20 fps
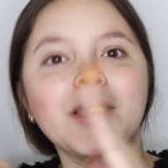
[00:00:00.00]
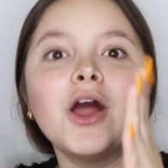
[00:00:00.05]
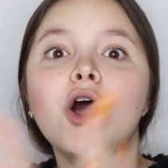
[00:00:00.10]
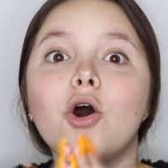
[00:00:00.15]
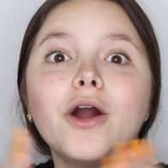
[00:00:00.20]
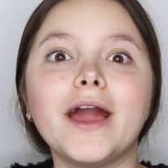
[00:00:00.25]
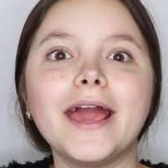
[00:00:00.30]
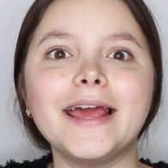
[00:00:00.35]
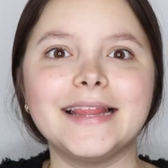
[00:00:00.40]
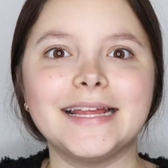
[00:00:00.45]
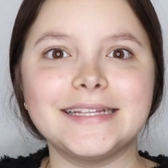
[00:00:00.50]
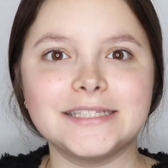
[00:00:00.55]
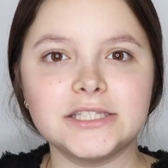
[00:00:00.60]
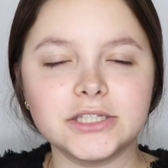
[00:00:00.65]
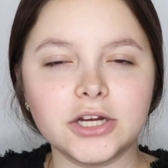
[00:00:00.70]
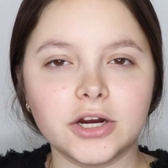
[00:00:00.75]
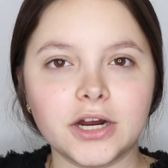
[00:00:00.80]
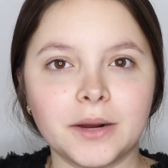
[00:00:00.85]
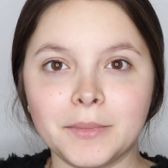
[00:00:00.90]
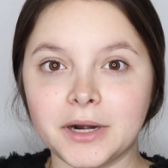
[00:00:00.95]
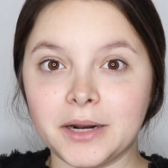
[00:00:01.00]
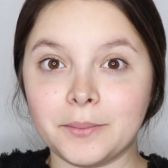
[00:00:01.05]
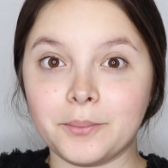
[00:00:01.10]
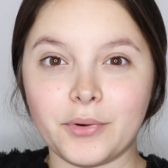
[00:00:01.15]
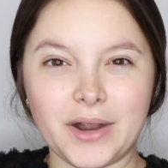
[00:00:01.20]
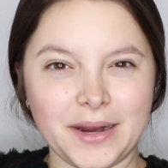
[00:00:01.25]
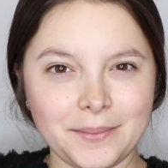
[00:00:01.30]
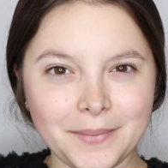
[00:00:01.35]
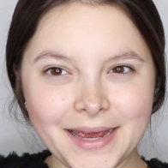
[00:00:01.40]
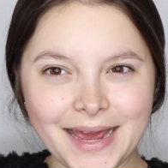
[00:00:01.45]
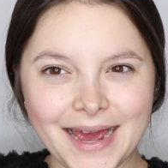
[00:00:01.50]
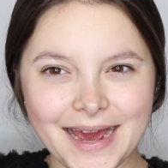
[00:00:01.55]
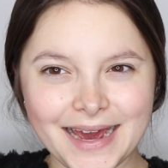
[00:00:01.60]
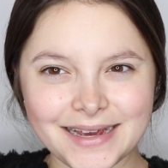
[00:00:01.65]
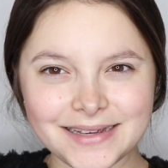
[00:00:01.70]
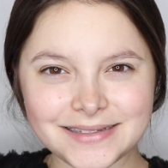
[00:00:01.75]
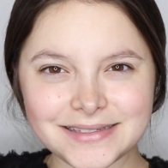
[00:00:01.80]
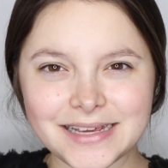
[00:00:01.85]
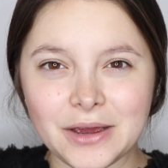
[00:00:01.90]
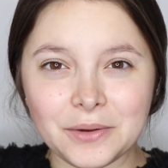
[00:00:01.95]
Okay, let's start. I'm gonna prime my
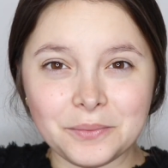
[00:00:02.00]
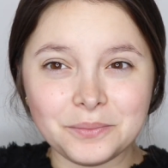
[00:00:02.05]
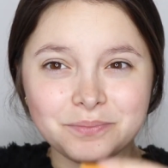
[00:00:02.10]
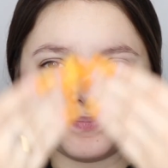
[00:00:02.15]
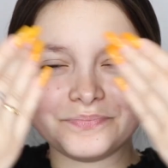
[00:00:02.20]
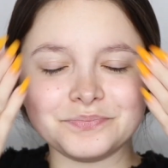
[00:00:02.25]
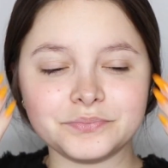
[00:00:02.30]
eyes and